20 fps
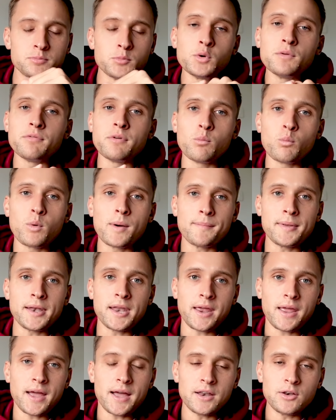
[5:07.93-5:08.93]
moving 1
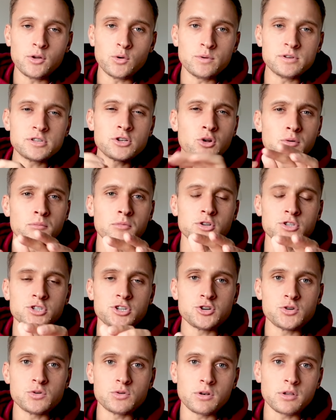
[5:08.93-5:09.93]
minute candle. It's a lot more
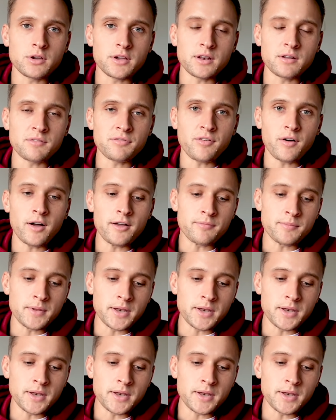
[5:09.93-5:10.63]
chilled looking at 5